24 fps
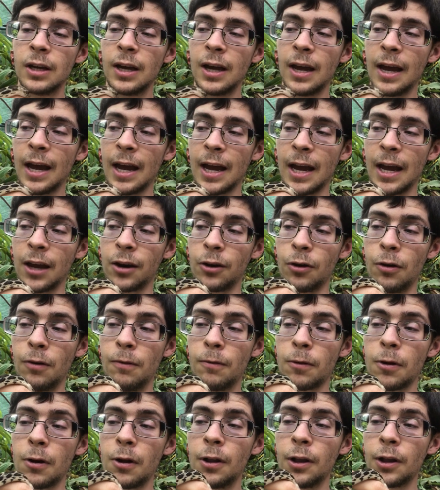And
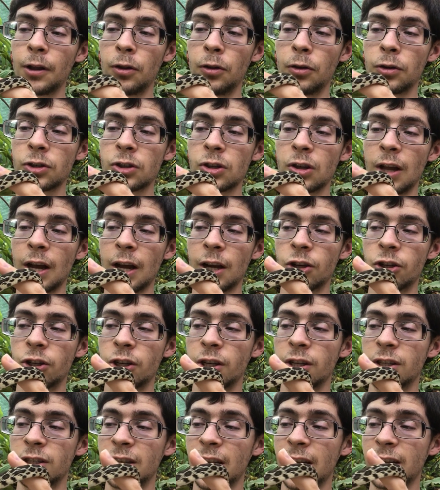overall, it looks like
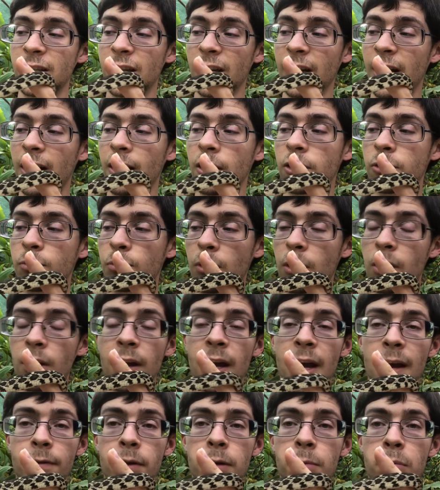she's testing out as probably
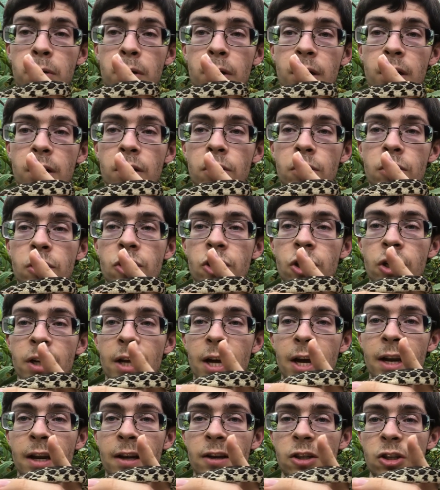having pretty good
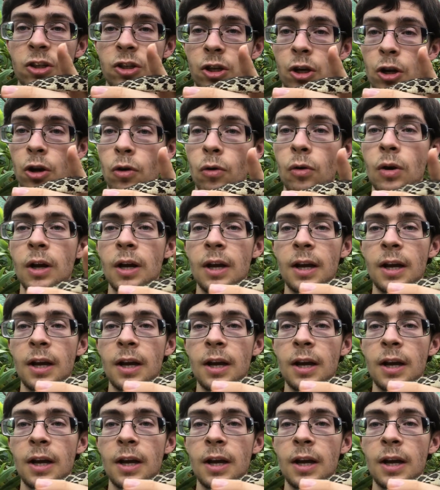genetics, so